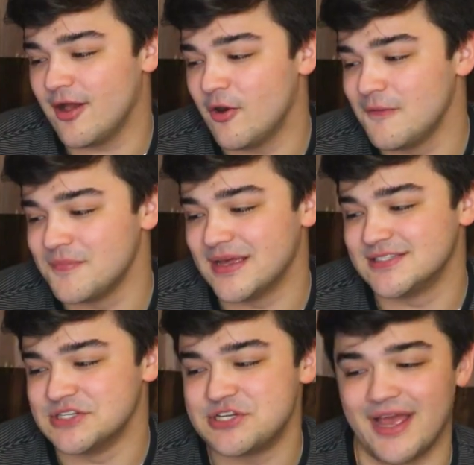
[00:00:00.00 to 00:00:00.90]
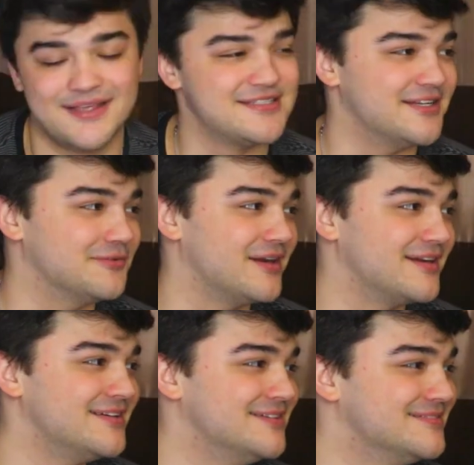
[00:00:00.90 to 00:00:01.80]
I hope that's a chastity
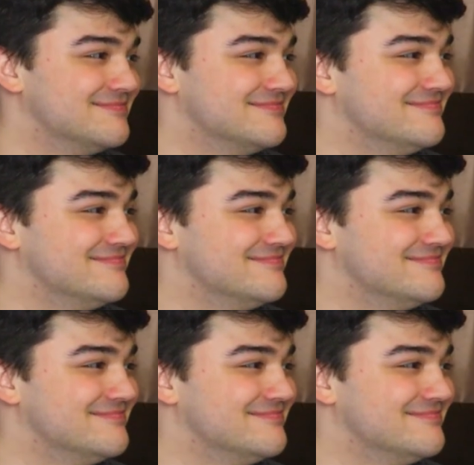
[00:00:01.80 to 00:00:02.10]
ring.